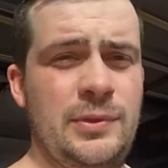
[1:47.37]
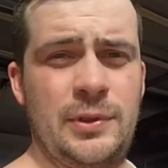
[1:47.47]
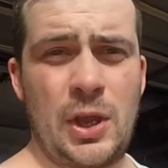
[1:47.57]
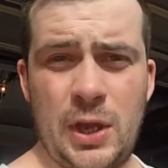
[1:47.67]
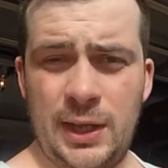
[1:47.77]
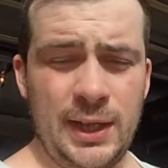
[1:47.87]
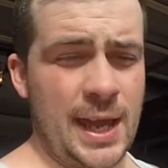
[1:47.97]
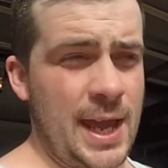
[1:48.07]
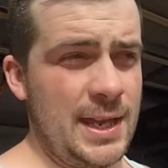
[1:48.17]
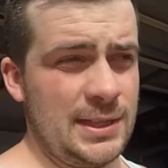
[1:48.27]
30
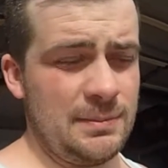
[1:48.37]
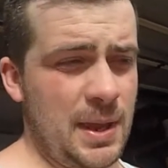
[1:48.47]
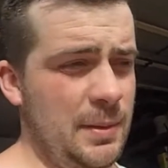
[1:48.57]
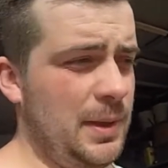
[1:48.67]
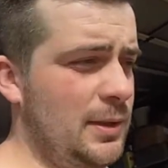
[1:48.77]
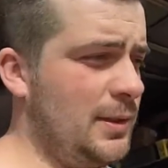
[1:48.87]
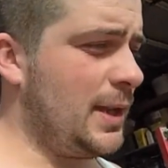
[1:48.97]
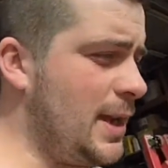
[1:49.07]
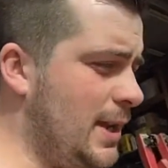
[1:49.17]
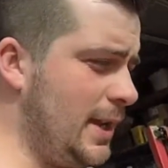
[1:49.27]
k's maybe on the
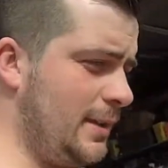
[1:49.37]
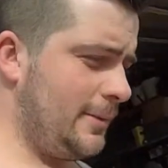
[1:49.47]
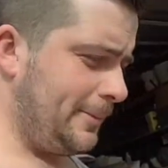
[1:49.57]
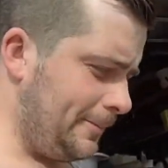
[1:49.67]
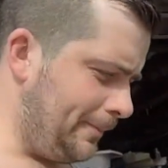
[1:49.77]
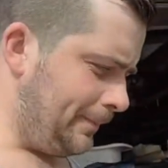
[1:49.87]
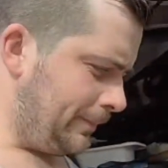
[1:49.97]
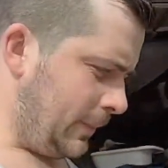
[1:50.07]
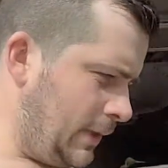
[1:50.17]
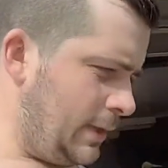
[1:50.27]
car now.
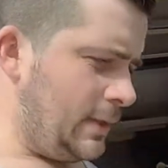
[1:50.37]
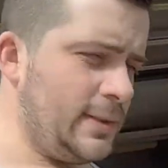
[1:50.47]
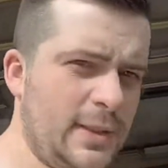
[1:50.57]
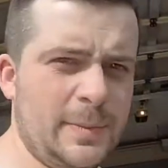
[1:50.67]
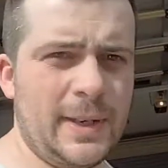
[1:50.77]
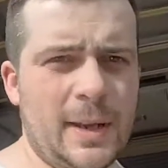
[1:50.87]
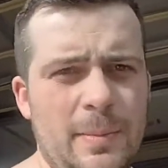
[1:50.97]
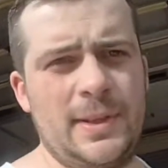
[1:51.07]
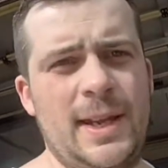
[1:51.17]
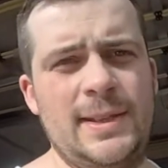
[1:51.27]
So it's been a
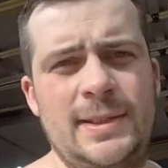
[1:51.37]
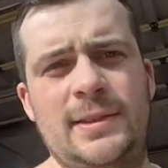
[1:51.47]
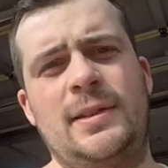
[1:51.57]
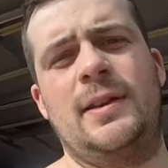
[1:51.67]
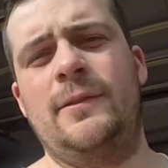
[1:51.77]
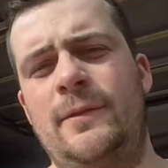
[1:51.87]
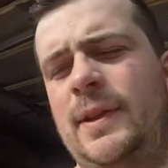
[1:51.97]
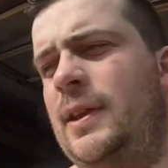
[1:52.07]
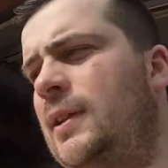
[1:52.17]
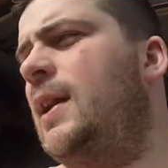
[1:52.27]
couple of days since I
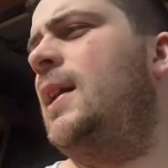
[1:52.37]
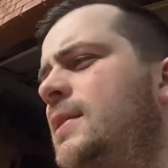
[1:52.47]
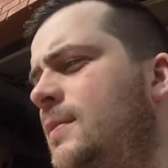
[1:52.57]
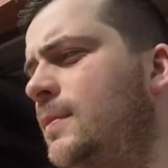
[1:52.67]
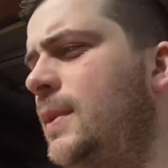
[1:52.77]
videoed last.